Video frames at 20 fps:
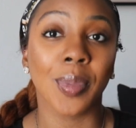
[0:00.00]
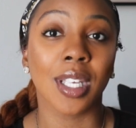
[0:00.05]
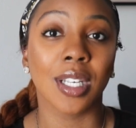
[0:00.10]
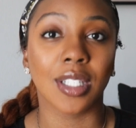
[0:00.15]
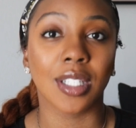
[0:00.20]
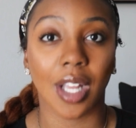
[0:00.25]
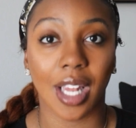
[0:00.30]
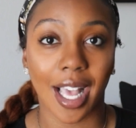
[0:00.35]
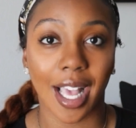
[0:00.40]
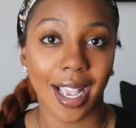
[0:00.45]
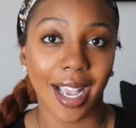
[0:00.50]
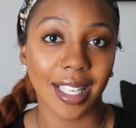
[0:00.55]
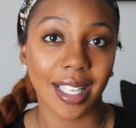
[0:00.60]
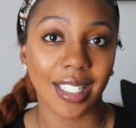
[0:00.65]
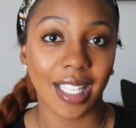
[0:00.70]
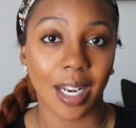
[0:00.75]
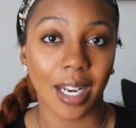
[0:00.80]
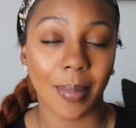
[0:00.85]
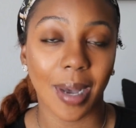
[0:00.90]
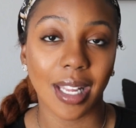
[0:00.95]
So like I
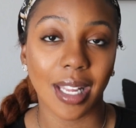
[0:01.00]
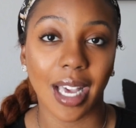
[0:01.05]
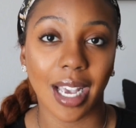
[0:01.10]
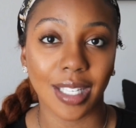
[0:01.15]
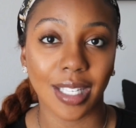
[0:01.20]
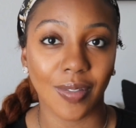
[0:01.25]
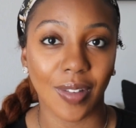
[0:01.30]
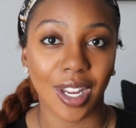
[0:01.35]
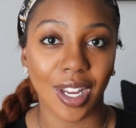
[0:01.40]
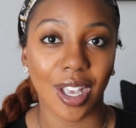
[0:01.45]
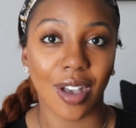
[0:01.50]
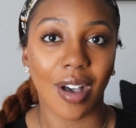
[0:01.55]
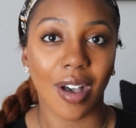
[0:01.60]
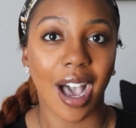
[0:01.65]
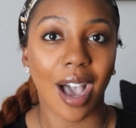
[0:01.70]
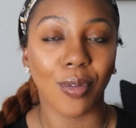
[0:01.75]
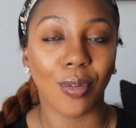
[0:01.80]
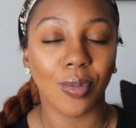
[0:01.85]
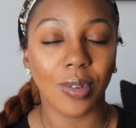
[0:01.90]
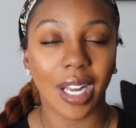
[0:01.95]
said in my last video,
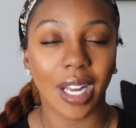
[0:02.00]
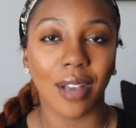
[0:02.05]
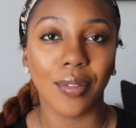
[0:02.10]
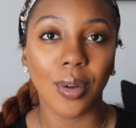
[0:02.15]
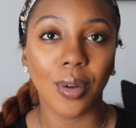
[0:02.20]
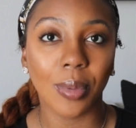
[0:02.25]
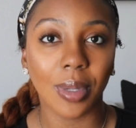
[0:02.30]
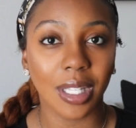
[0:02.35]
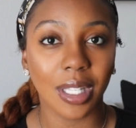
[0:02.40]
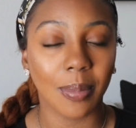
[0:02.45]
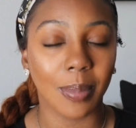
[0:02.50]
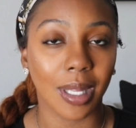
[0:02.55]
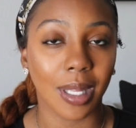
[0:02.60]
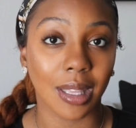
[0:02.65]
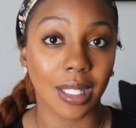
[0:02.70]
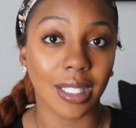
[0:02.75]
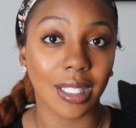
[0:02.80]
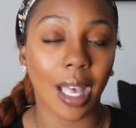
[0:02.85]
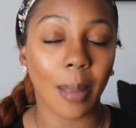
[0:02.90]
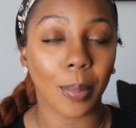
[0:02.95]
I've never really been
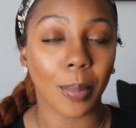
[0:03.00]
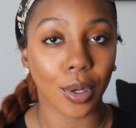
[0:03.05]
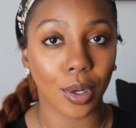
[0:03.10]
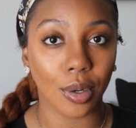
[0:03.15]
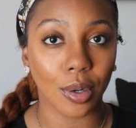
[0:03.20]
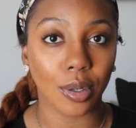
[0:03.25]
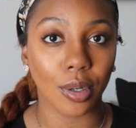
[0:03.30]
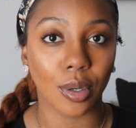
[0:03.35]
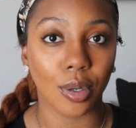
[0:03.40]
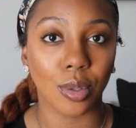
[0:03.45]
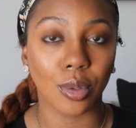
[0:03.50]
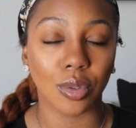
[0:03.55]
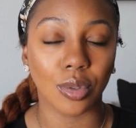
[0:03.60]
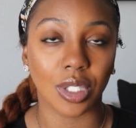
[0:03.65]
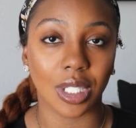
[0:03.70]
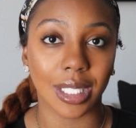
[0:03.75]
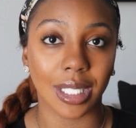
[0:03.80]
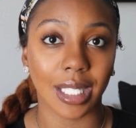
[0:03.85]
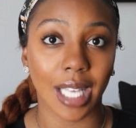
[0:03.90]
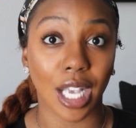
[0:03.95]
the type of girl who's
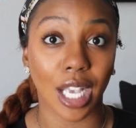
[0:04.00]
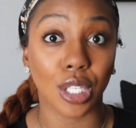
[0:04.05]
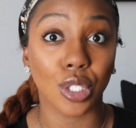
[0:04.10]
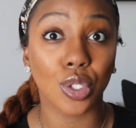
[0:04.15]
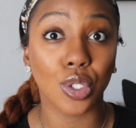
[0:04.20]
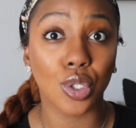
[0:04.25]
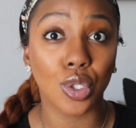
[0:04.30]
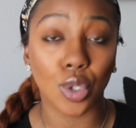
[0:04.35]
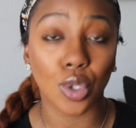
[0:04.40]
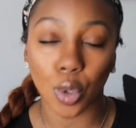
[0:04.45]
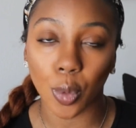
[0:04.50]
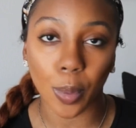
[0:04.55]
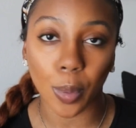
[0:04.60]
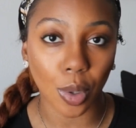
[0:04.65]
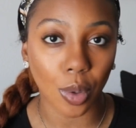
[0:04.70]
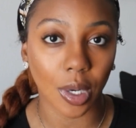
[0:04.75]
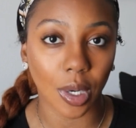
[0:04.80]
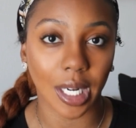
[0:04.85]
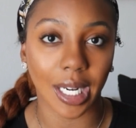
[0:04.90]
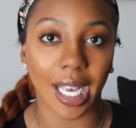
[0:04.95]
just like super
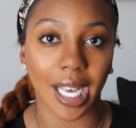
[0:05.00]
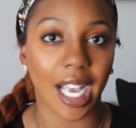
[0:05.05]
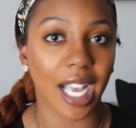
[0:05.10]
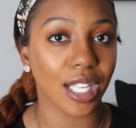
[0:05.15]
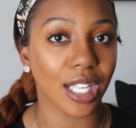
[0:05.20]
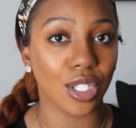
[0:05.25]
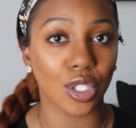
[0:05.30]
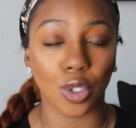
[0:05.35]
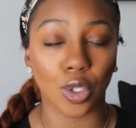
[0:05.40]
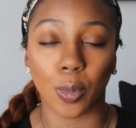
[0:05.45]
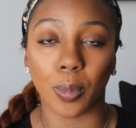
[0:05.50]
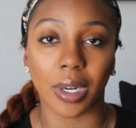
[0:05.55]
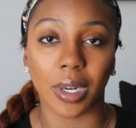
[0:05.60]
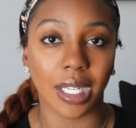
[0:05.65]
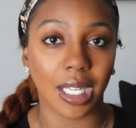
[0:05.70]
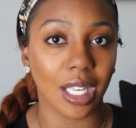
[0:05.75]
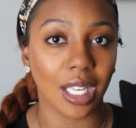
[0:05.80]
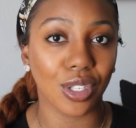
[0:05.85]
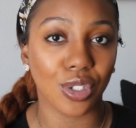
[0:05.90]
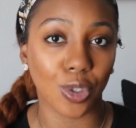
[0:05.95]
organized, super
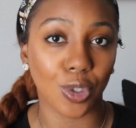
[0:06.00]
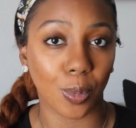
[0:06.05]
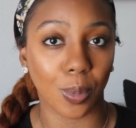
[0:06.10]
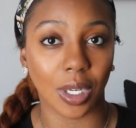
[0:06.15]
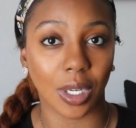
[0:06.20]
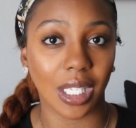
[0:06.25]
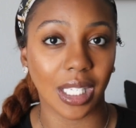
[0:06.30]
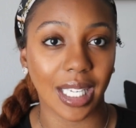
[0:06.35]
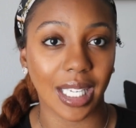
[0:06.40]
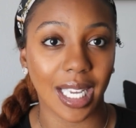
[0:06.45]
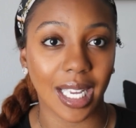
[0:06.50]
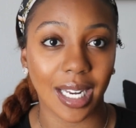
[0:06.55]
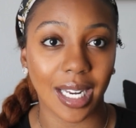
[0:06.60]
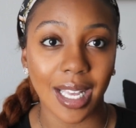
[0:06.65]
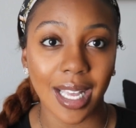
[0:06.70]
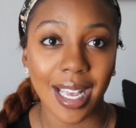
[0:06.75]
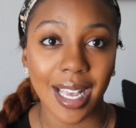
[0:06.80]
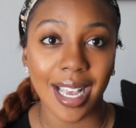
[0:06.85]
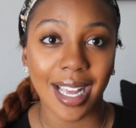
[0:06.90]
neat, super clean.